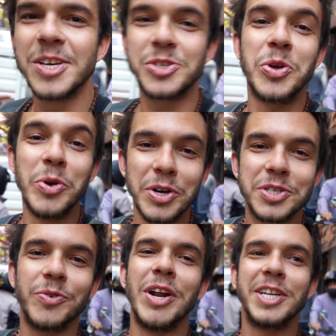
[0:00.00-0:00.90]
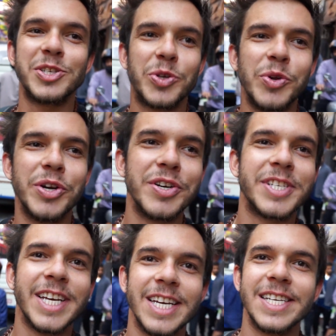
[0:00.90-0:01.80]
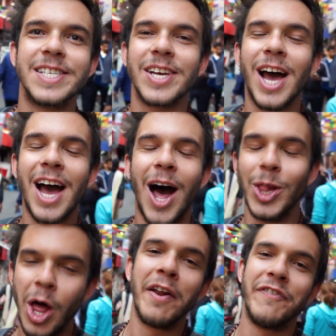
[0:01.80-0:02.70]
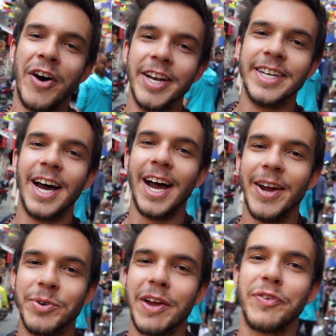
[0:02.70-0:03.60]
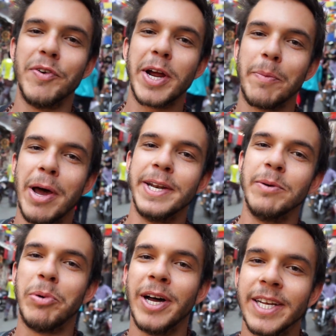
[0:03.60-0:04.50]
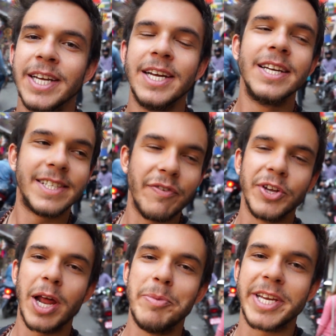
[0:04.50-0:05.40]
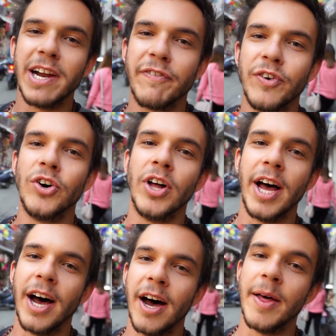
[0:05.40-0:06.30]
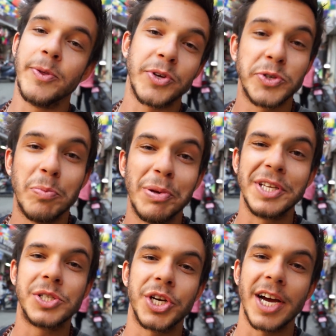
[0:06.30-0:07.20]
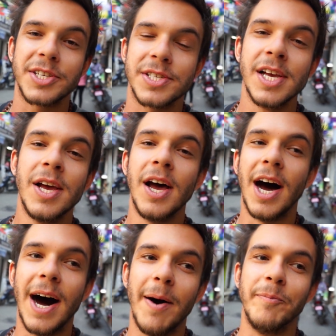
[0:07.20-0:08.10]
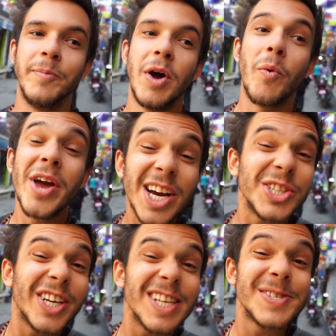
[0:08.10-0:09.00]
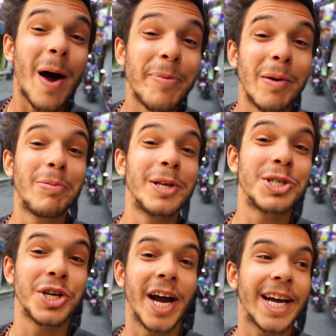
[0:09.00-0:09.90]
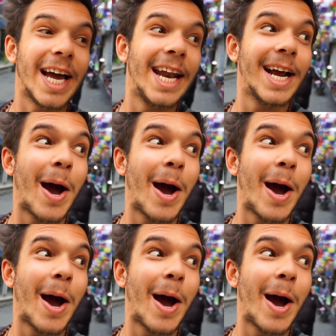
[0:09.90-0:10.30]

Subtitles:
Scooters. Renting scooters is a lot of fun. I would definitely recommend it, but definitely got to be careful. And there's also police checks. We actually got stopped at a police check and I